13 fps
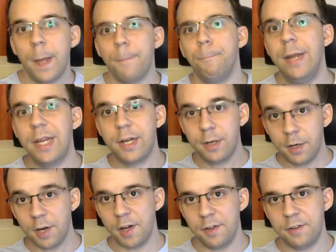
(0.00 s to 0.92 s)

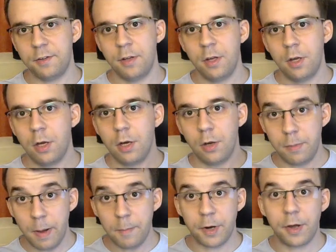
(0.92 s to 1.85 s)
because
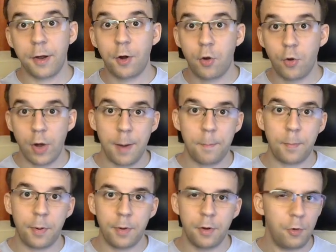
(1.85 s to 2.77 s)
remember grep
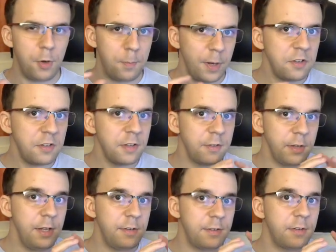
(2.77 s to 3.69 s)
replaces
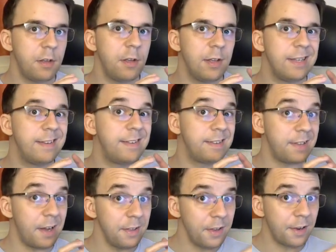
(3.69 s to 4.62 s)
its
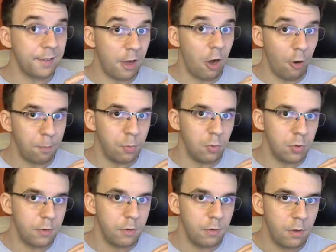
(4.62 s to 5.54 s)
standard
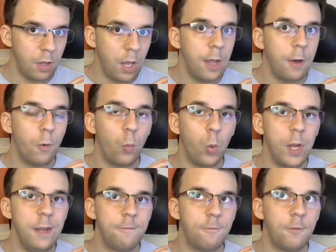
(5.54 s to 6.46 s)
output
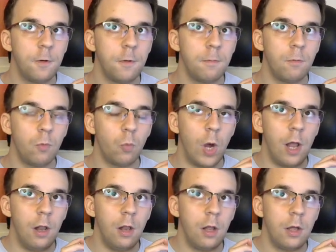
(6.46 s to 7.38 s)
with,
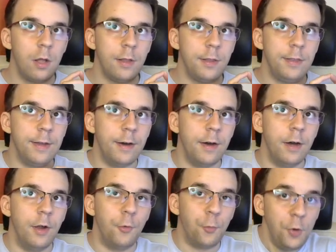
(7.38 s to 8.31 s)
well, the
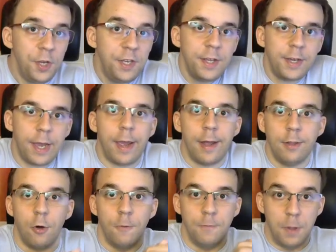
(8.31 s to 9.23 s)
reading end
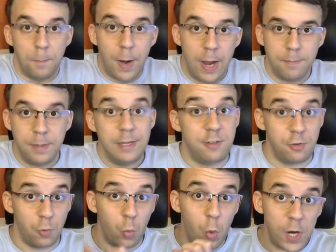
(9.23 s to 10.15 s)
of the pipe.
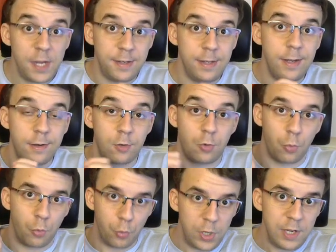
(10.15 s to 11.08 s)
It's waiting to
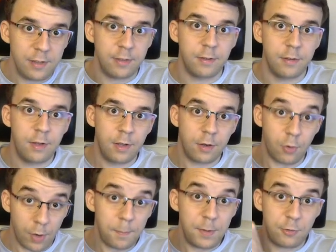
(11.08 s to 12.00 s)
read,
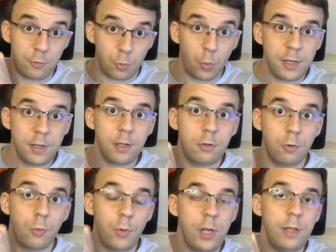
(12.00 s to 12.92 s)
grep is waiting to
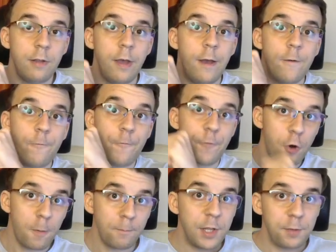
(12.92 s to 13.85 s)
read
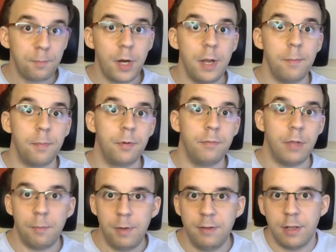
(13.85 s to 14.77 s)
from that pipe.
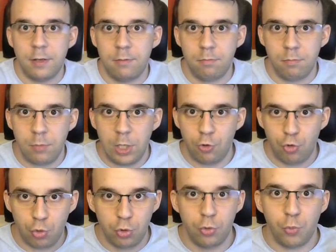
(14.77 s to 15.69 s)
That means that it
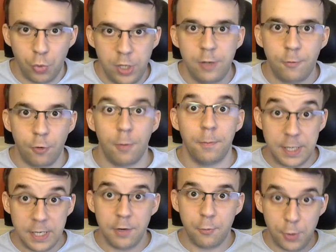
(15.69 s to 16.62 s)
should read from
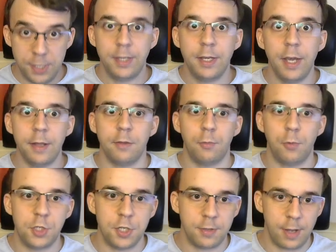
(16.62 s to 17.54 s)
the reading end,
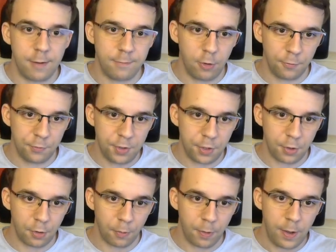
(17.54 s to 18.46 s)
which is fd of
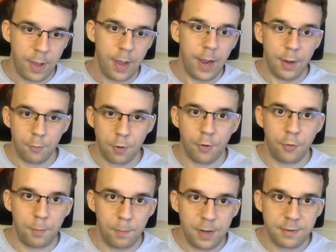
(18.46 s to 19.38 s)
0. And we're going
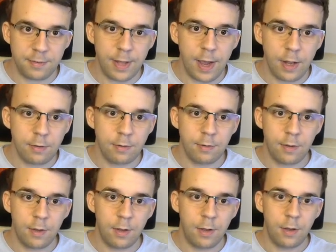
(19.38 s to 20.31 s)
to replace that
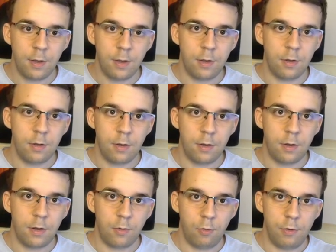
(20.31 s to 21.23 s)

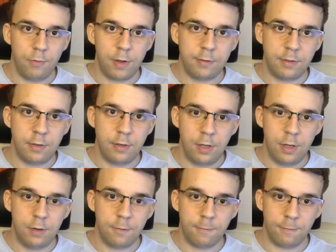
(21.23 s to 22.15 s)
with std
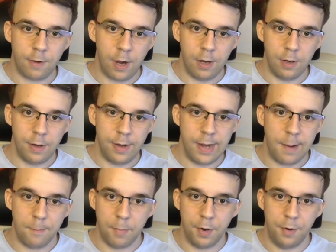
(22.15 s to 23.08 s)
in file
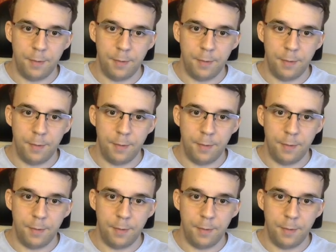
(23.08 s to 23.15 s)
number.